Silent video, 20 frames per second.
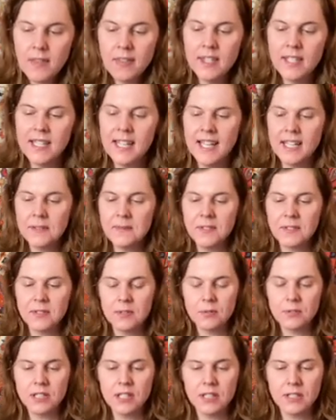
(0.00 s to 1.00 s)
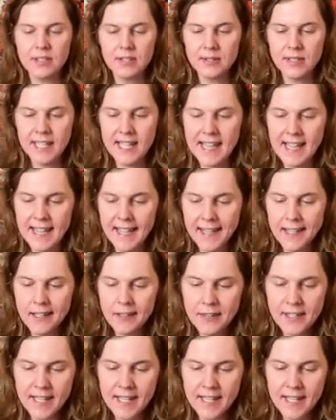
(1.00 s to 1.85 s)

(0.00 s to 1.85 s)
The Nine of Swords. Okay.